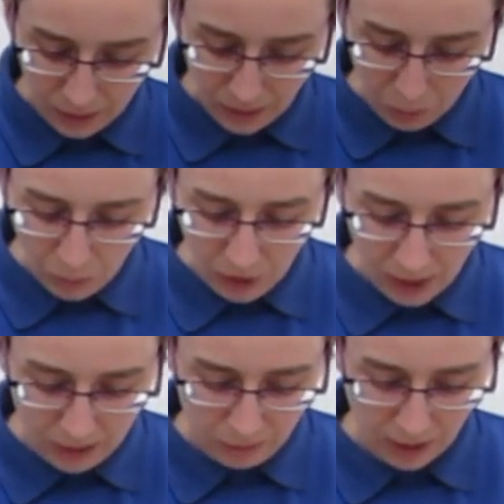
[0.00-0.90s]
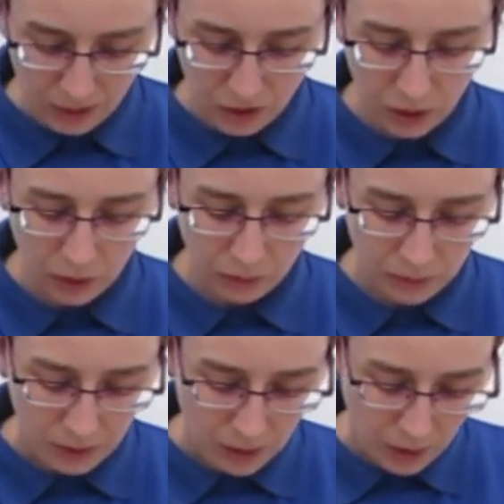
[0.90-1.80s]
Mog had a rest too,
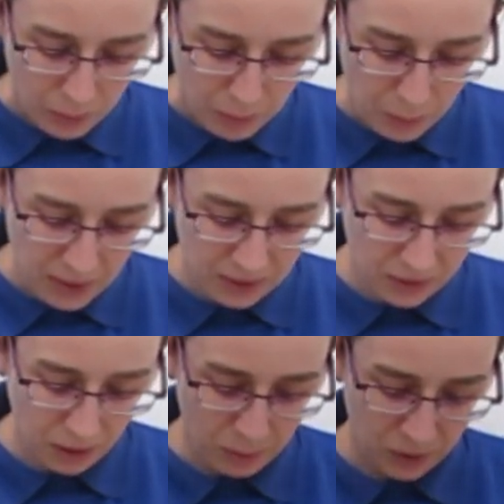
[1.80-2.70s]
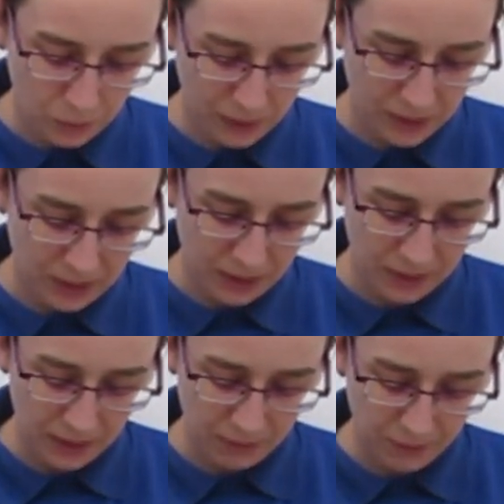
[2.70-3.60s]
but Mr. Thomas wanted to
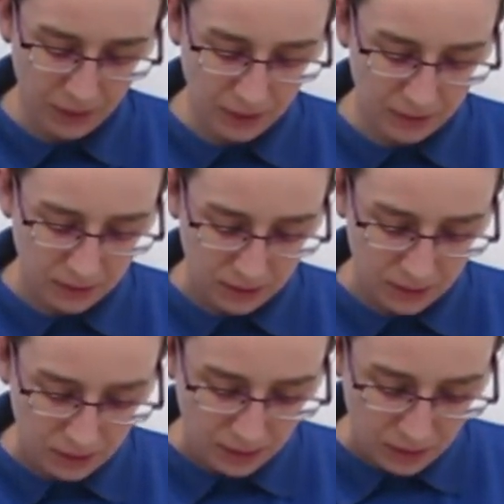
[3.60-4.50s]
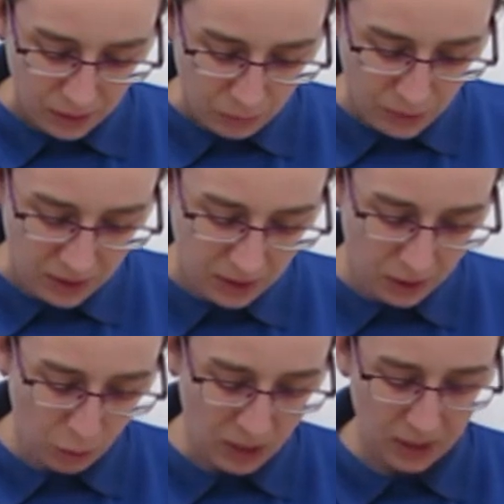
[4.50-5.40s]
see the fight. Mr.
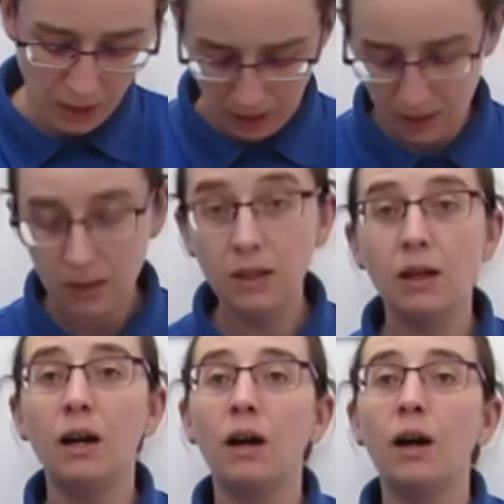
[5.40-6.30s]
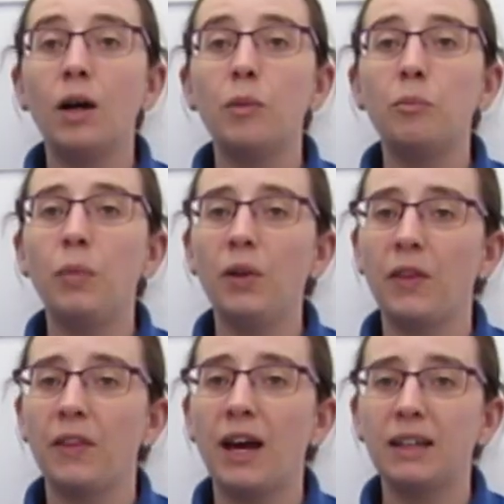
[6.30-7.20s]
Thomas said, "Bother
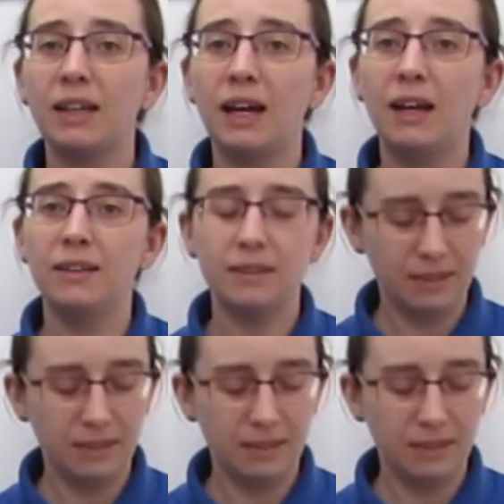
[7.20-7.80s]
that cat."